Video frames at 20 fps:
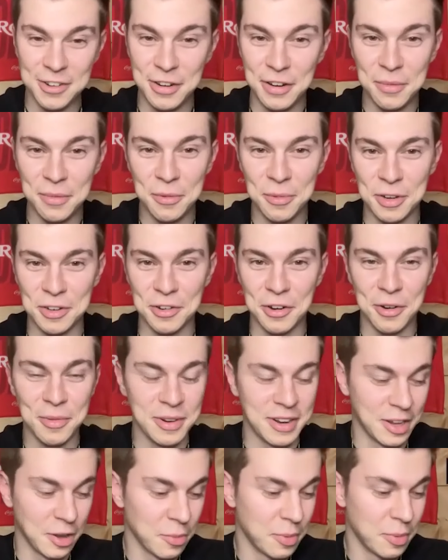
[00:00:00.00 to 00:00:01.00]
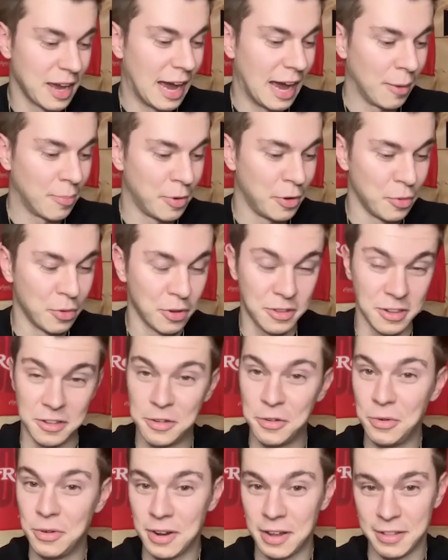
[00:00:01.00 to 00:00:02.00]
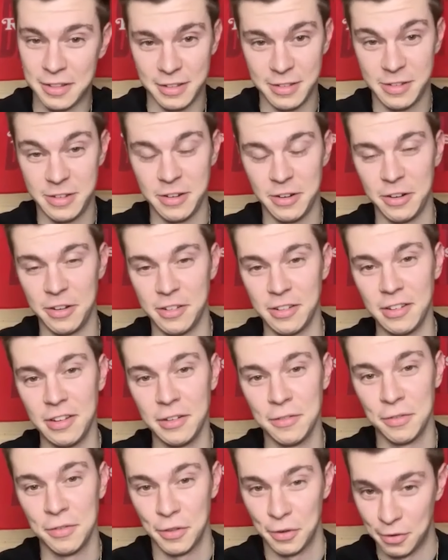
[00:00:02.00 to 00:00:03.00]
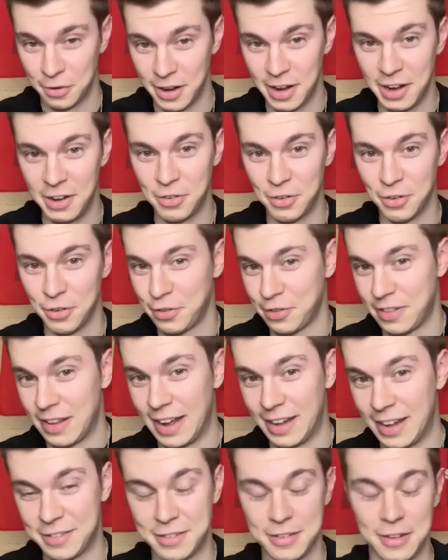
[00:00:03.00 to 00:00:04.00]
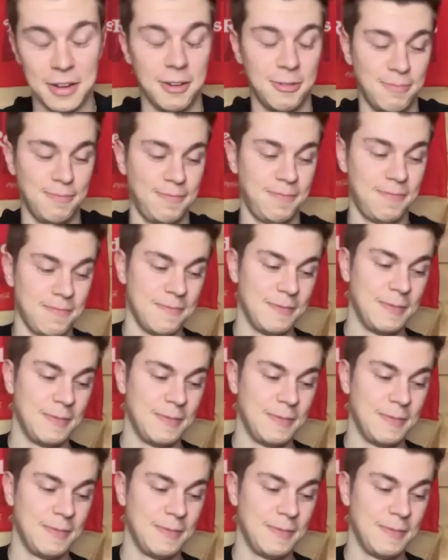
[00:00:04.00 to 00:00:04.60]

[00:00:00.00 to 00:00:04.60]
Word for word: Jamie McDermott. He'll be happy with the two nothing series lead for the Rangers. That's um,